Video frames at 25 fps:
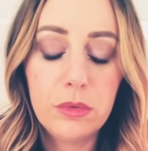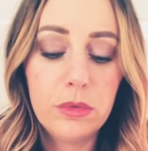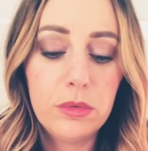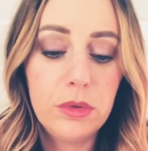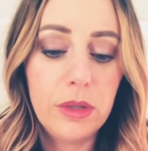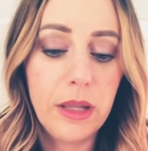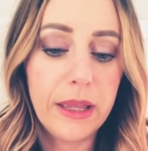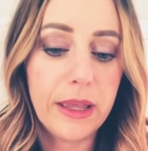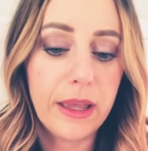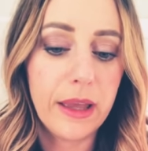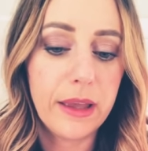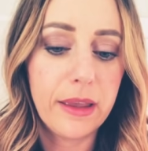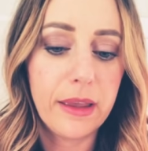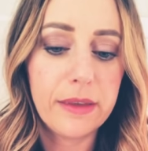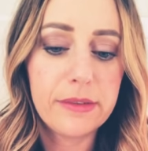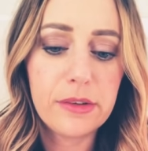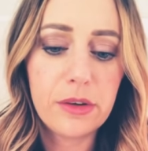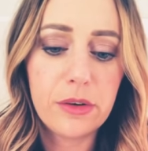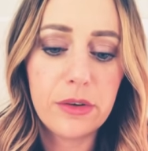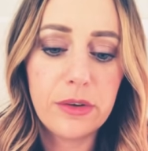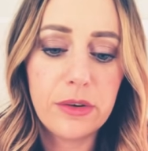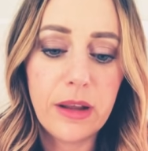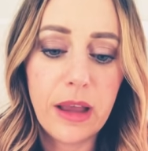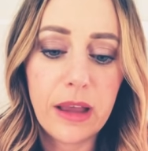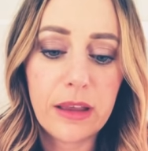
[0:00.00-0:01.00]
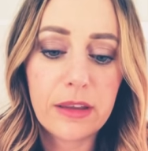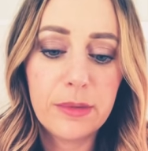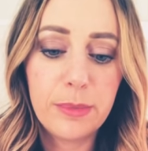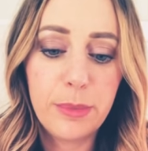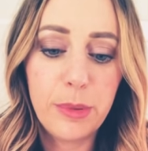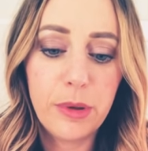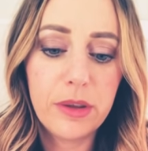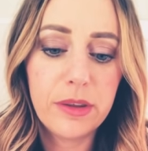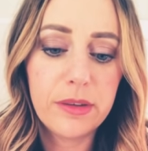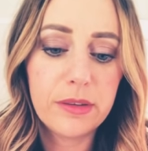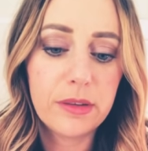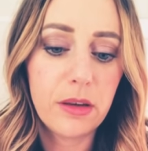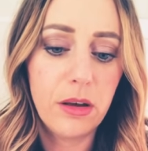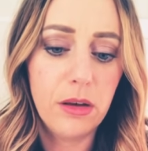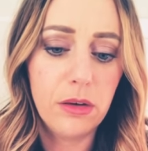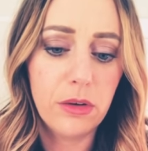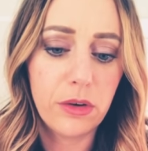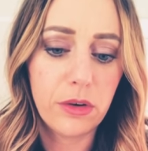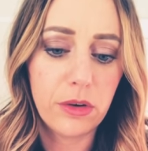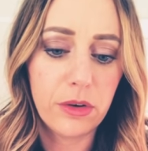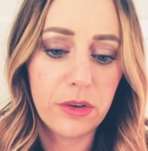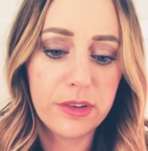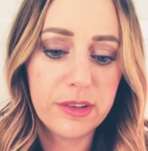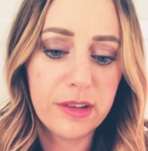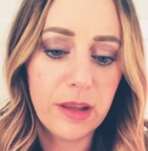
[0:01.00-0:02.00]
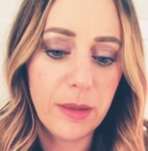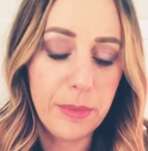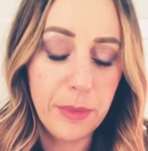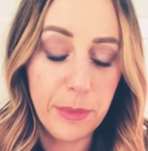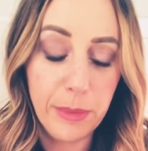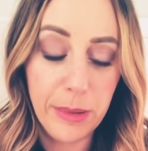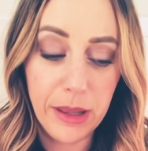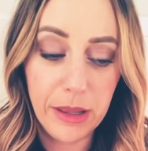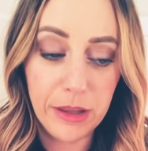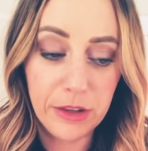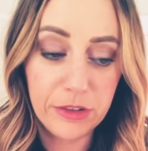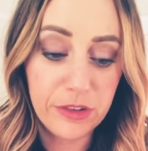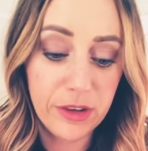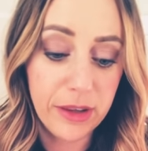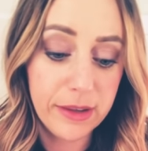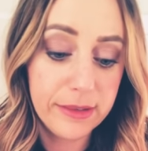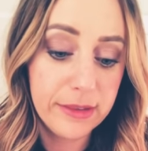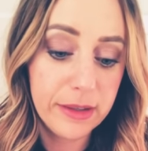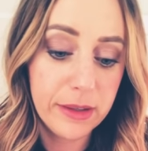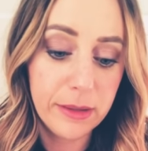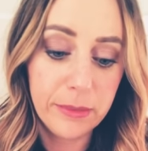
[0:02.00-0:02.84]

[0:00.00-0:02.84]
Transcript: like I guess her next book is called Girl Stop Apologizing.